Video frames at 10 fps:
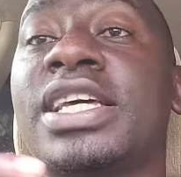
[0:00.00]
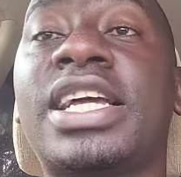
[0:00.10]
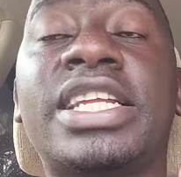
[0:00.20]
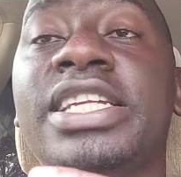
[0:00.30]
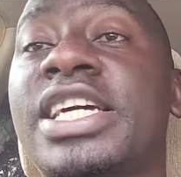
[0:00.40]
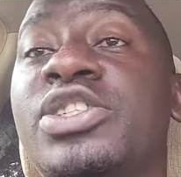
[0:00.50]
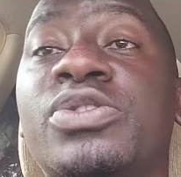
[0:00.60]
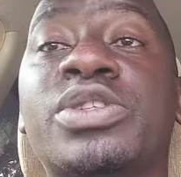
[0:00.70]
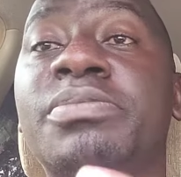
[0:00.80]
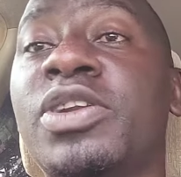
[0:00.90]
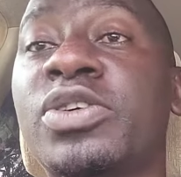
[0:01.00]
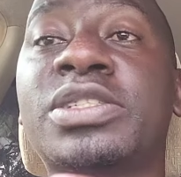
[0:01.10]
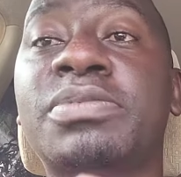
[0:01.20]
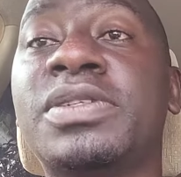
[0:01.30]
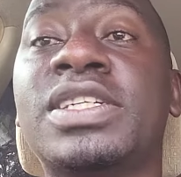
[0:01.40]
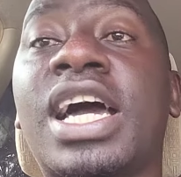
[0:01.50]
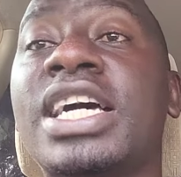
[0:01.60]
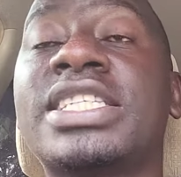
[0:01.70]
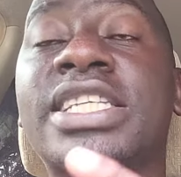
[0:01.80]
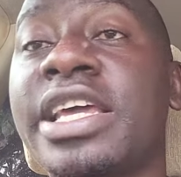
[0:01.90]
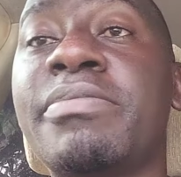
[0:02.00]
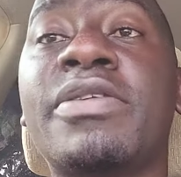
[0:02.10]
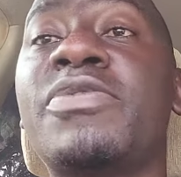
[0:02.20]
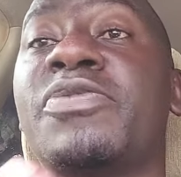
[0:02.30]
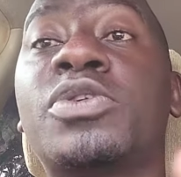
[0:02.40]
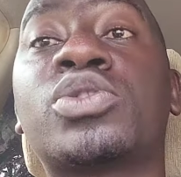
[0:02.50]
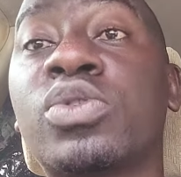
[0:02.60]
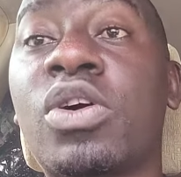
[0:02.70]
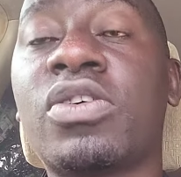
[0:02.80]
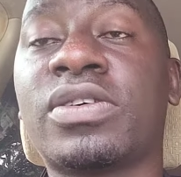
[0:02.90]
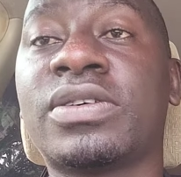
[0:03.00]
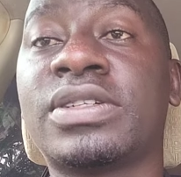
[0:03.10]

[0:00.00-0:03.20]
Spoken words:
leaders should not stay maybe for too long.